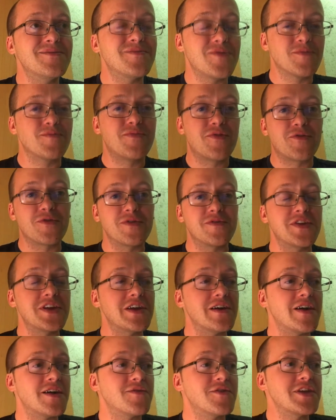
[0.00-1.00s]
before the
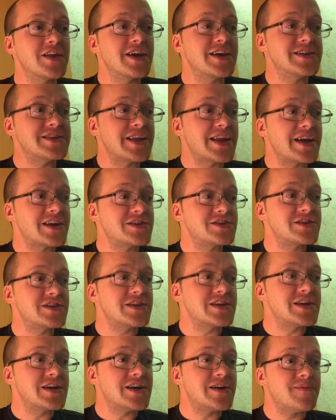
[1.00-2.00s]
video, I realized that
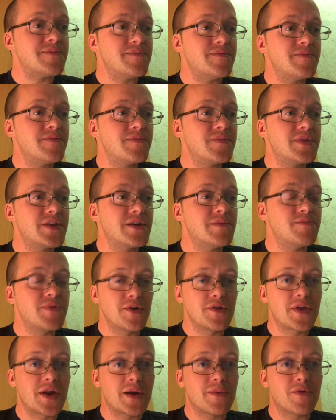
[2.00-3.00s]
actually the
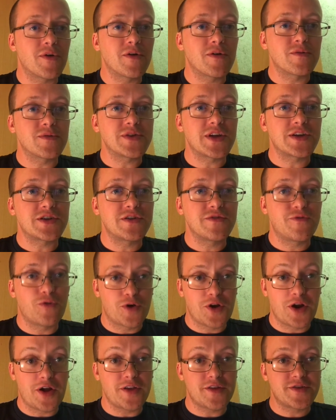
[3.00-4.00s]
bill that I broke was actually
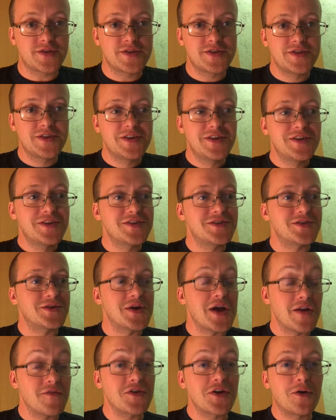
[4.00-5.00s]
$40.
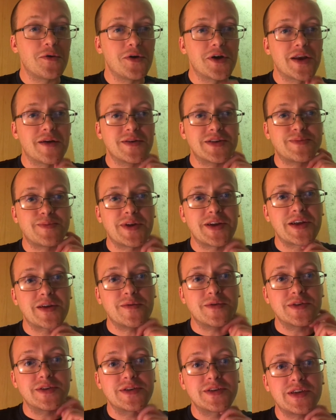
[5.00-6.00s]
So every coin I was
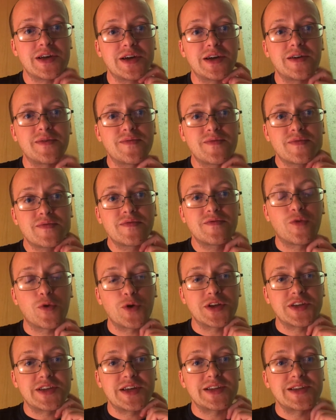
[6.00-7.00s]
spending was
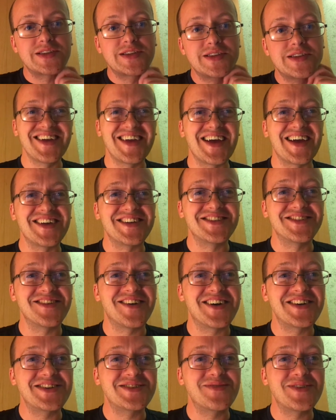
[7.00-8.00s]
40 cents. Yeah, so
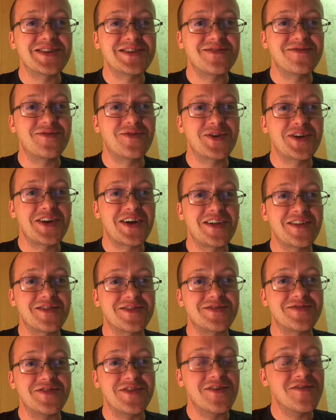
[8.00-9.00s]
I just wasted $40
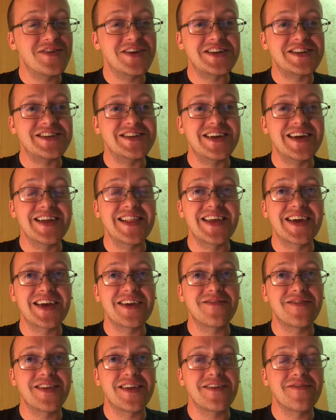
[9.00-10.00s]
for no reason. And like,
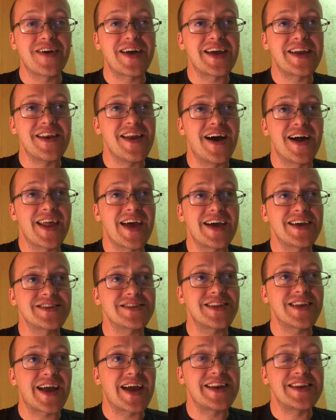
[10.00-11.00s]
if I had not
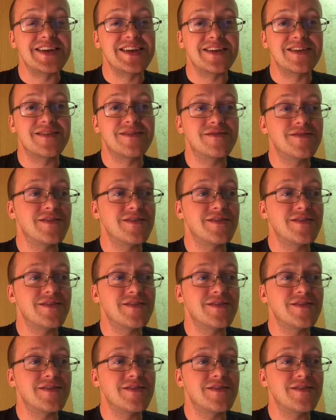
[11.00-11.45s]
asked, like, I didn't,